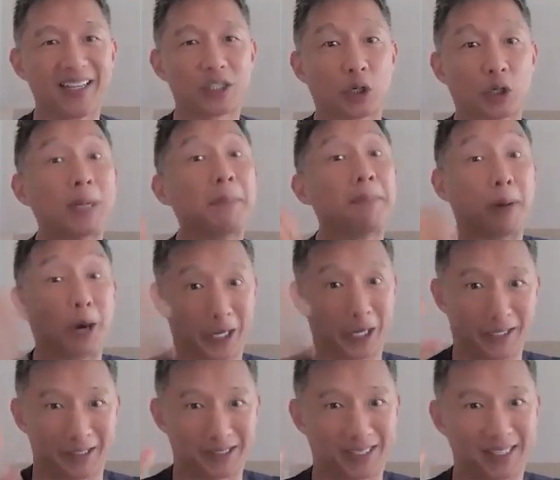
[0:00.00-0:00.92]
So it
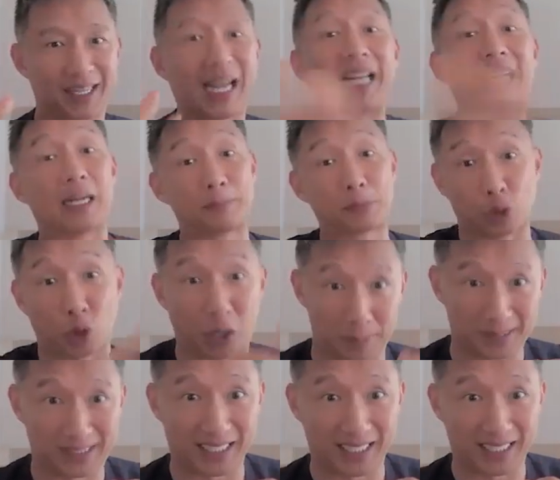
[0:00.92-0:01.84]
boils and
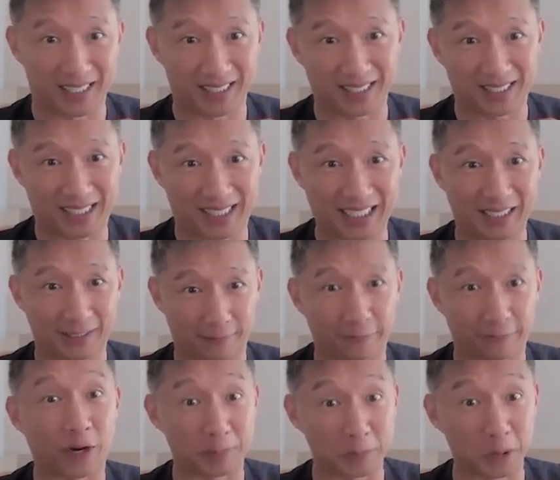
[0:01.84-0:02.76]
absorbs the
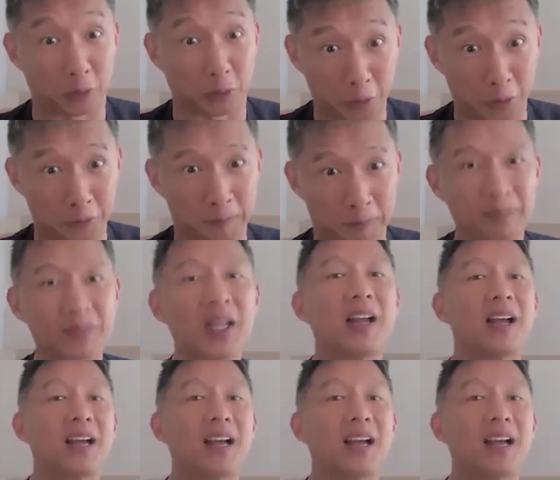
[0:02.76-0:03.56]
heat from your room.